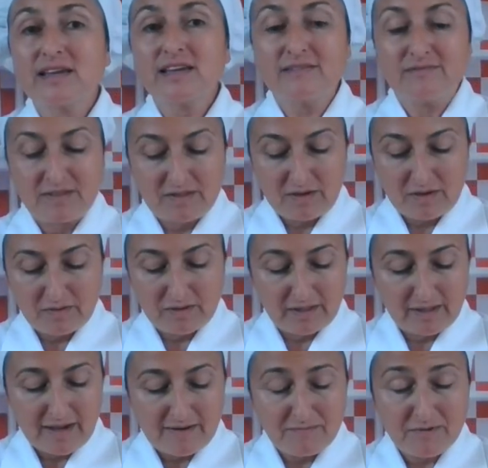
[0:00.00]
even though the
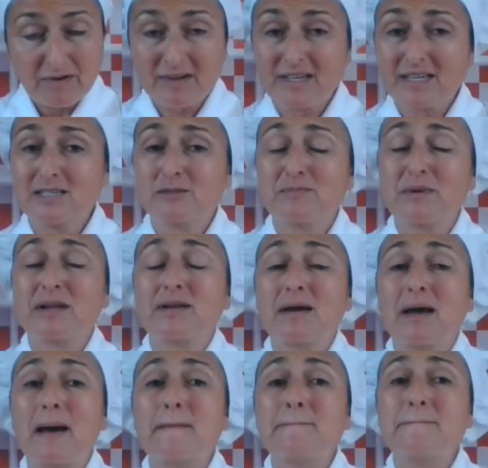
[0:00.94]
library has been
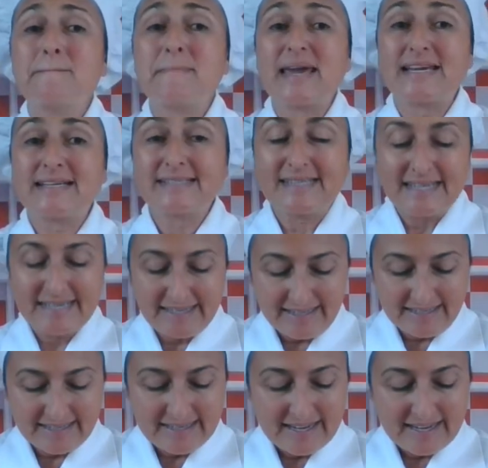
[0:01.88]
amazing.